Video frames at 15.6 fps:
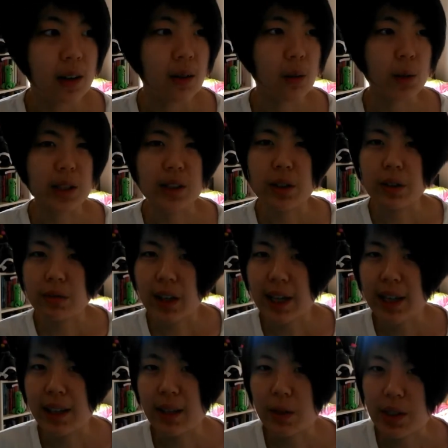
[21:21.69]
what's good
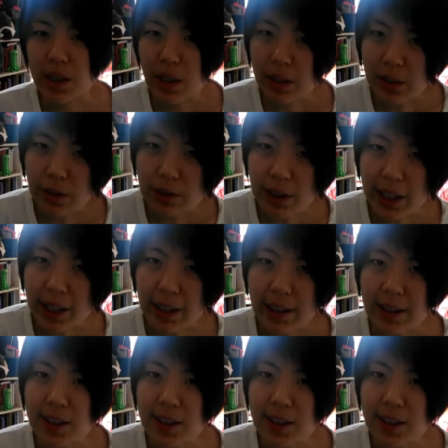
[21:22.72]
writing and what's not good writing.